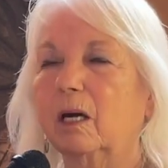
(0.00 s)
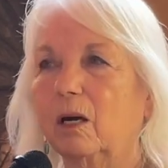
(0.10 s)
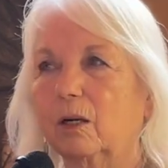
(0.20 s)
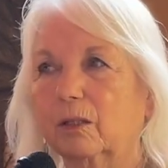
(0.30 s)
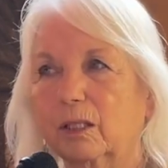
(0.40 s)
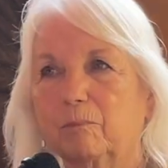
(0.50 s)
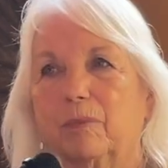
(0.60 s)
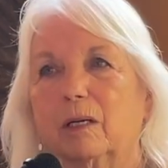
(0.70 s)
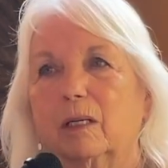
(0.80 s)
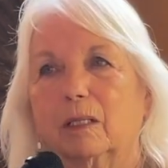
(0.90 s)
heart
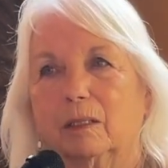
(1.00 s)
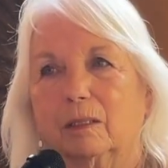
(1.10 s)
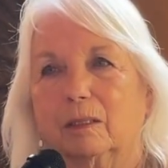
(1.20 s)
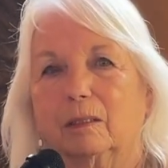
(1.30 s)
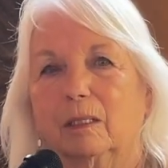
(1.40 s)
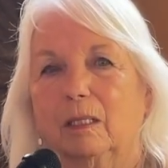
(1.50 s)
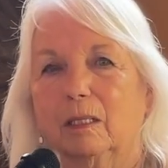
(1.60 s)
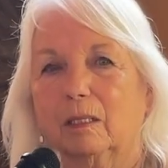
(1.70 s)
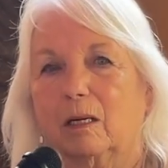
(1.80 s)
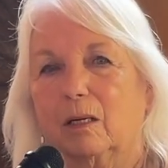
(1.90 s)
combined, and
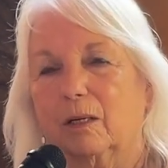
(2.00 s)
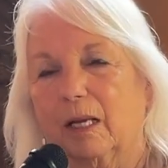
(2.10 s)
the heart